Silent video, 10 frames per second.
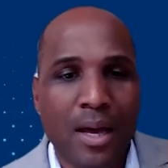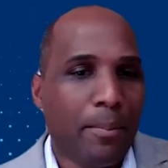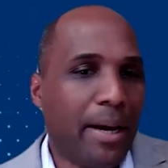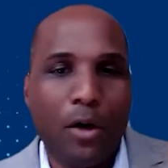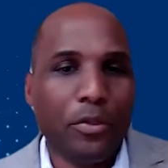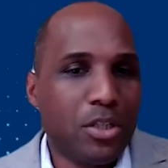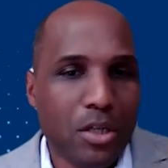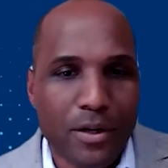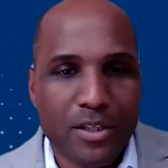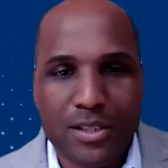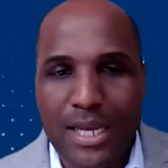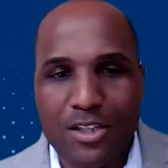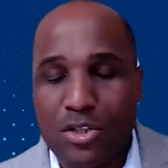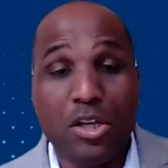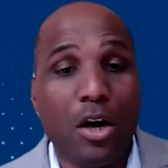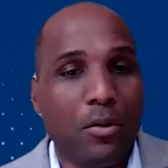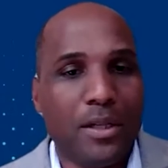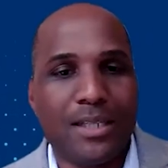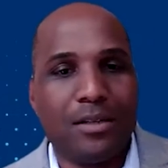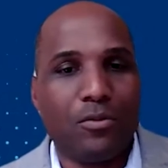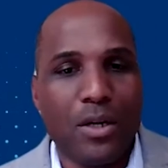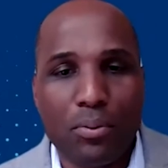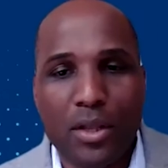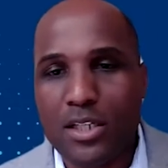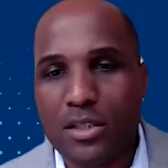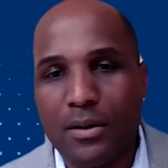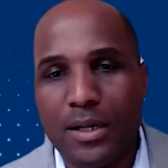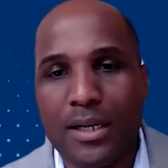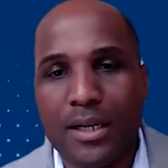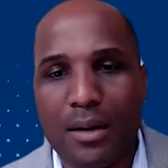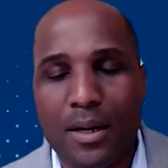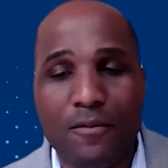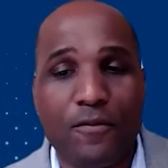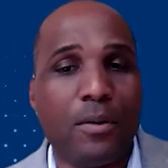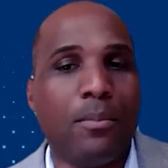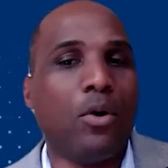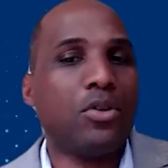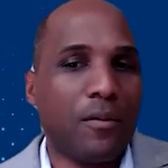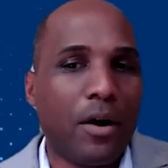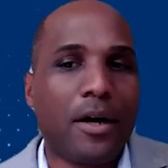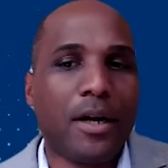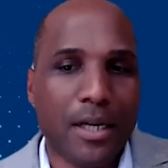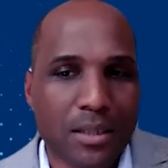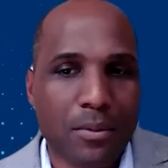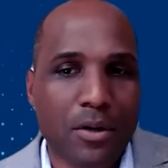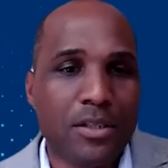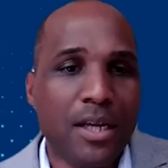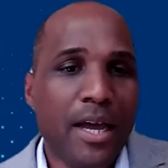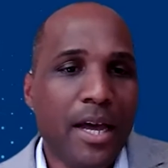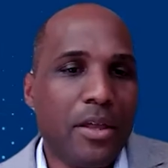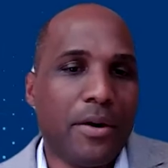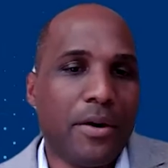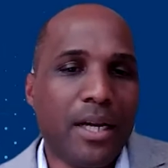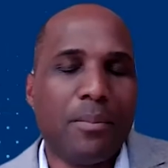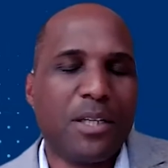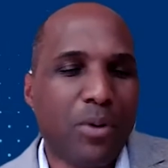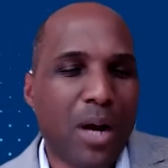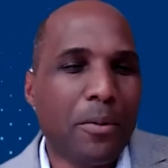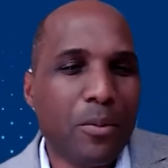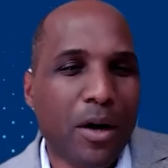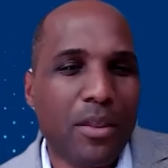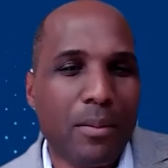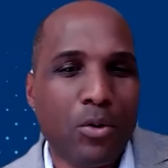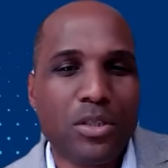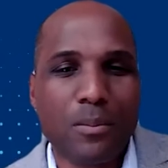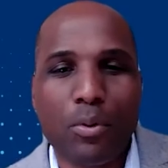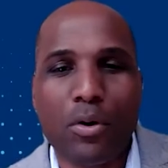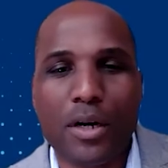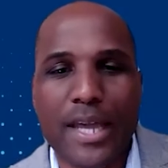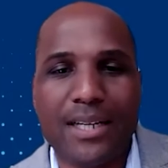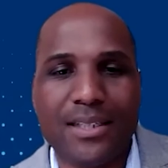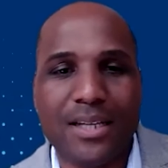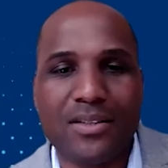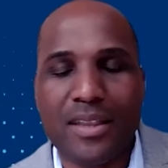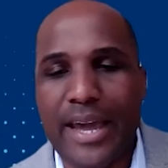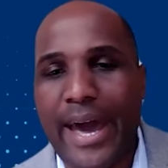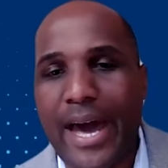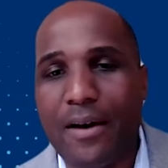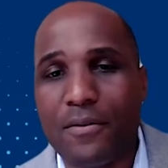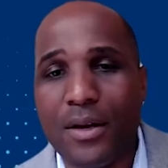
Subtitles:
But health insurance, as you know, it doesn't replace your income. And for most of our customers, their income is probably one of the most important assets they have.